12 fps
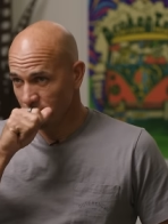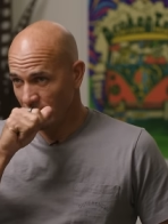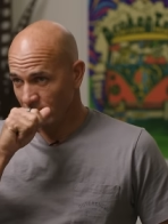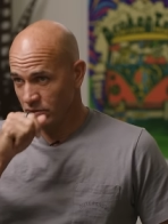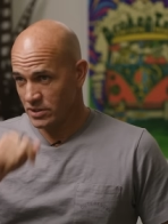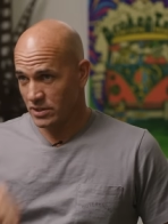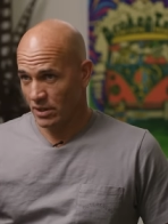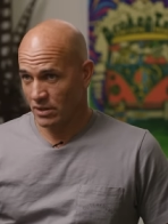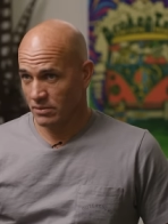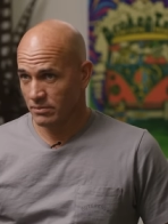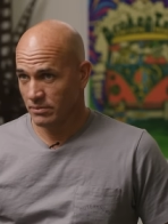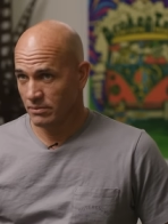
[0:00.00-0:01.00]
and he was
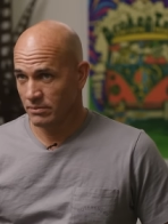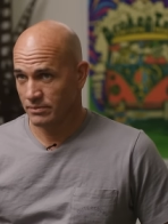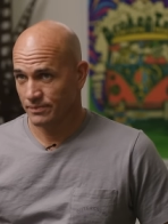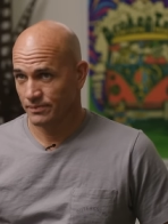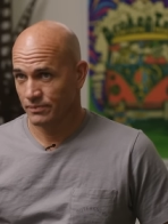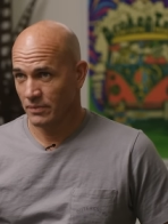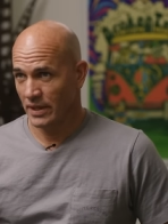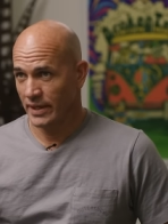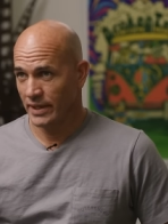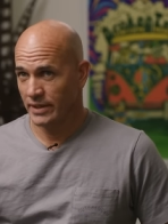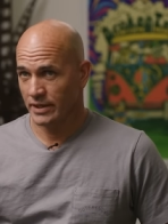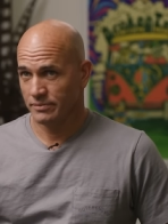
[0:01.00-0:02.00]
telling my
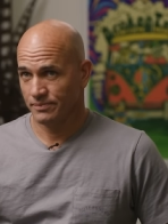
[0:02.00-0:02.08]
dad that